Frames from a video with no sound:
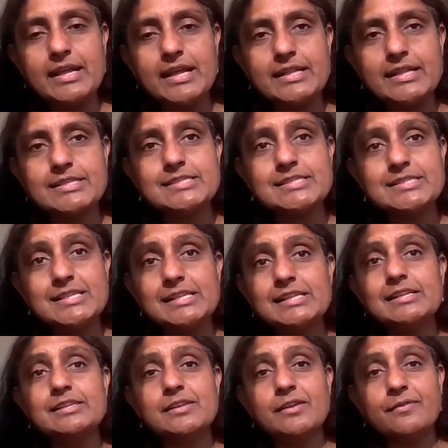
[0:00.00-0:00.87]
it's
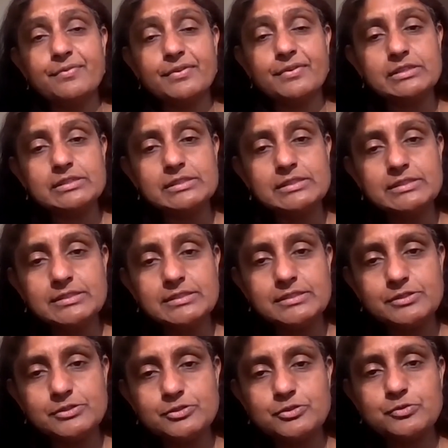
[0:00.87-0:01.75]
still
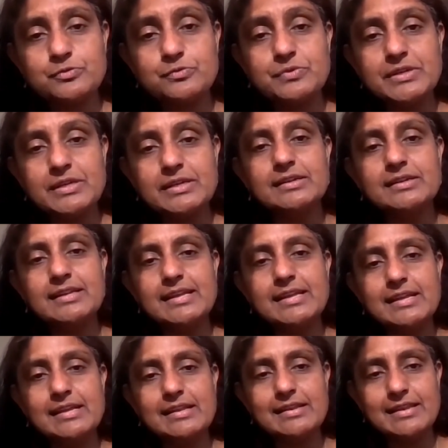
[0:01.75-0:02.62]
difficult to
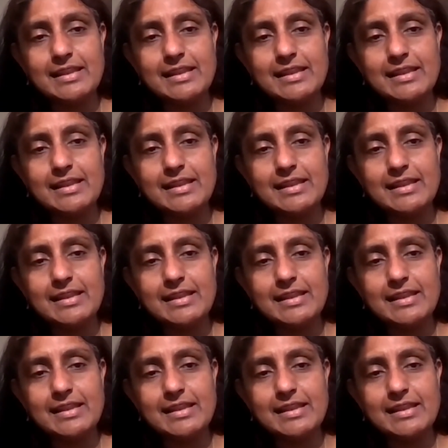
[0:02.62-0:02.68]
really